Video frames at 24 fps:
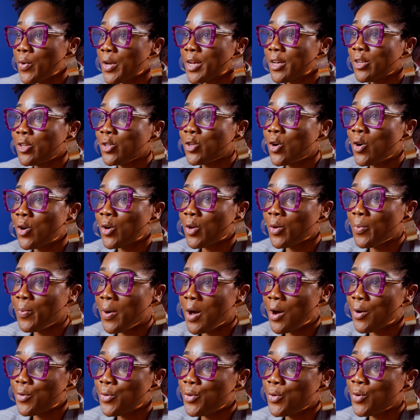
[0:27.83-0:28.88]
we can talk
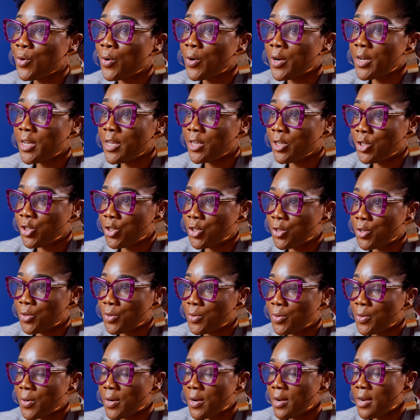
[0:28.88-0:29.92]
about your
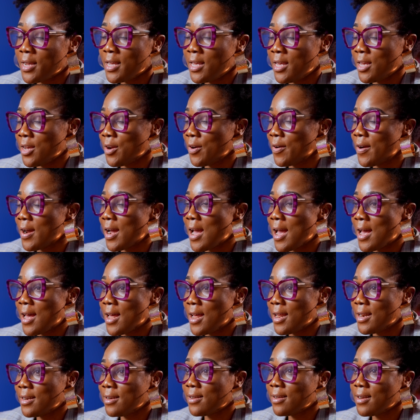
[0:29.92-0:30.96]
issue here
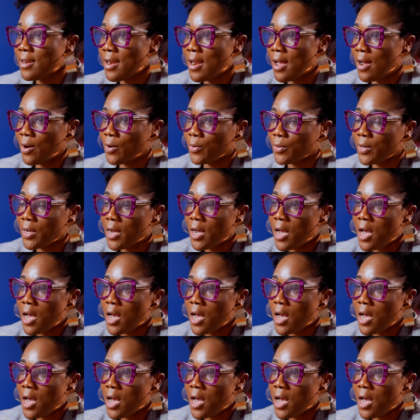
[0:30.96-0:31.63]
and now.